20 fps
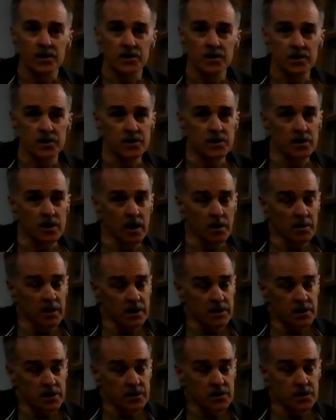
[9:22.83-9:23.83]

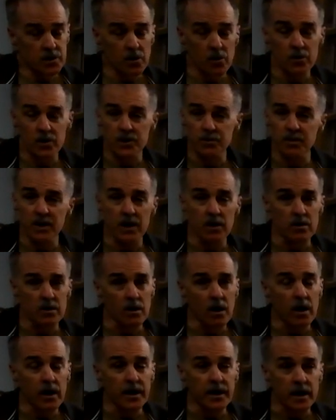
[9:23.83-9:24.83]
so was Peter
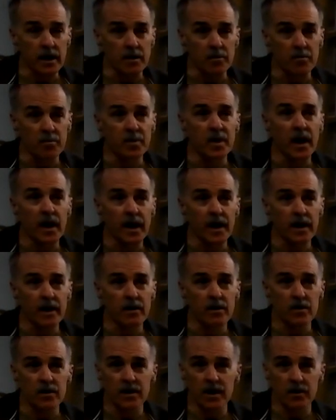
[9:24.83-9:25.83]
Lougheed,
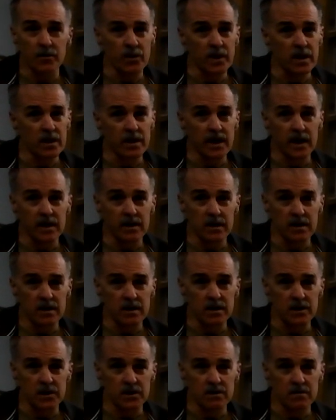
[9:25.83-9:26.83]
but then we elected
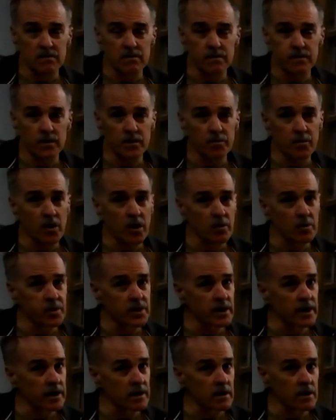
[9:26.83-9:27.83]
this football
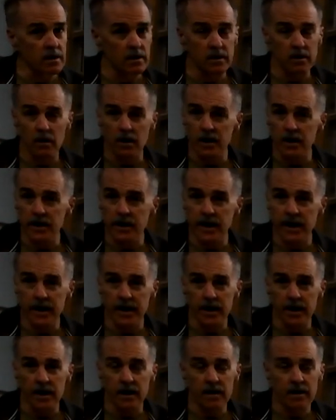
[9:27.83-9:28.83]
player, Don
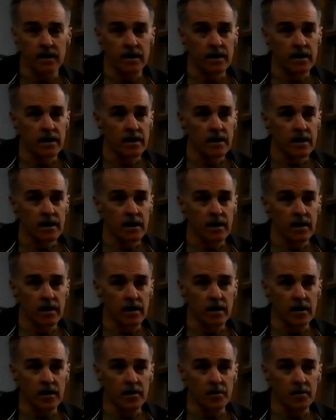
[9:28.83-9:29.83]
Getty,
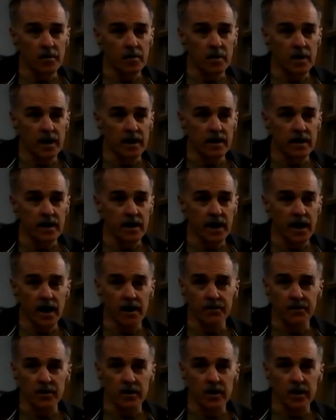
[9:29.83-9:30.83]
and then
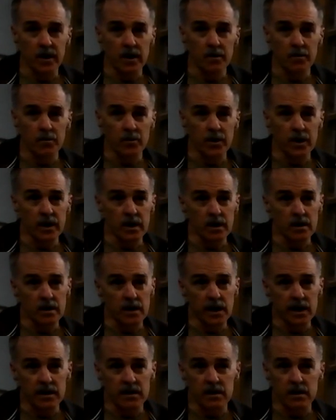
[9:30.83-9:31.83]
after him we
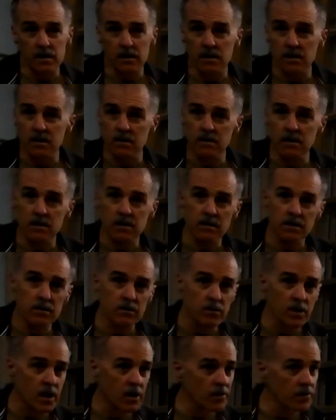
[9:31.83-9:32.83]
elected
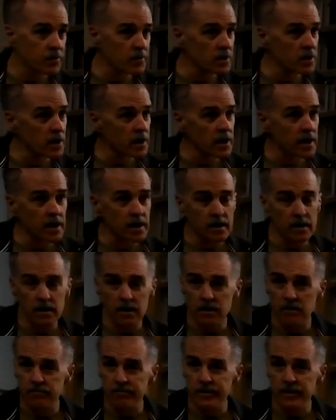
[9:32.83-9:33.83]
Ralph Klein,
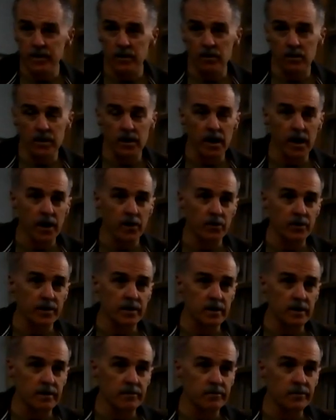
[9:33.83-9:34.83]
a guy with
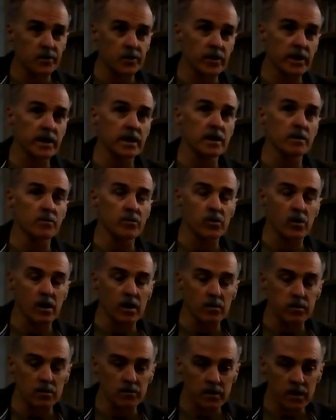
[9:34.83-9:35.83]
a drinking
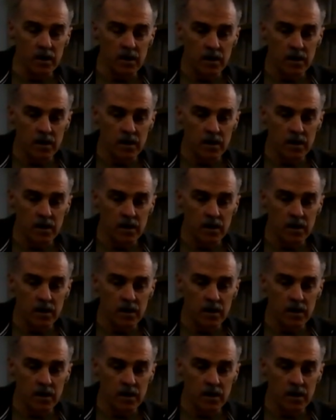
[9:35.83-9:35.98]
problem,